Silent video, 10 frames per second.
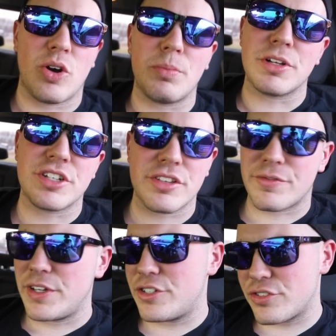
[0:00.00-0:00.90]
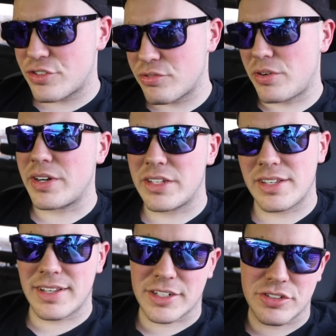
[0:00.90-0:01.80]
a whole bunch of other features thrown
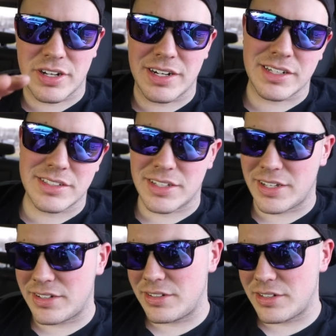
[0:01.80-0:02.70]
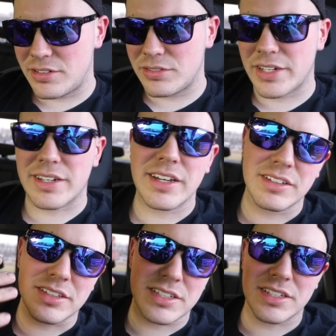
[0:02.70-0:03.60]
into the electronics and, you know, like
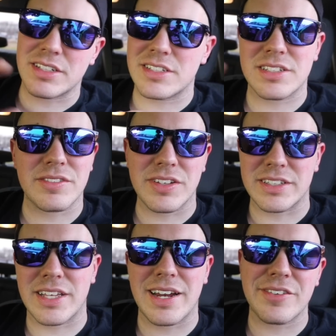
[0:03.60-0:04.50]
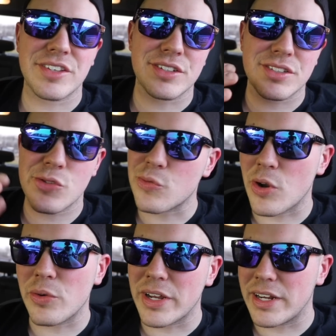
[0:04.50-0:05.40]
hill assist, stuff like that. Everything's
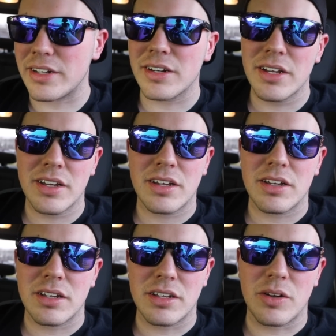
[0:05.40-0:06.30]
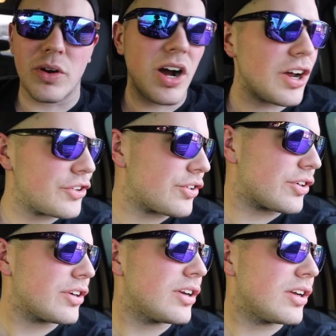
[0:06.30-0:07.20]
thrown in, you know,
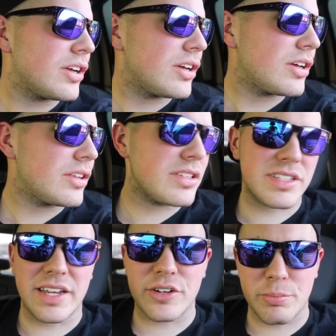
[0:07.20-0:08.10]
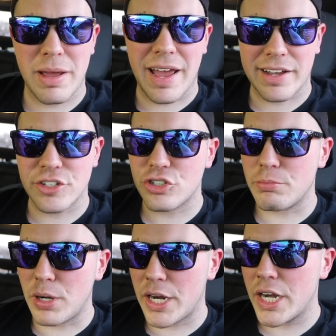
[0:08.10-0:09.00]
under the standard package,
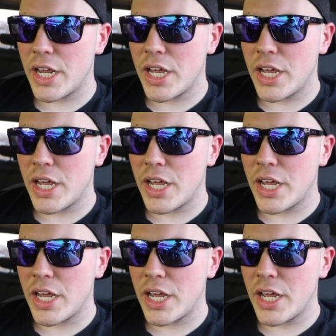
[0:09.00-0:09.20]
but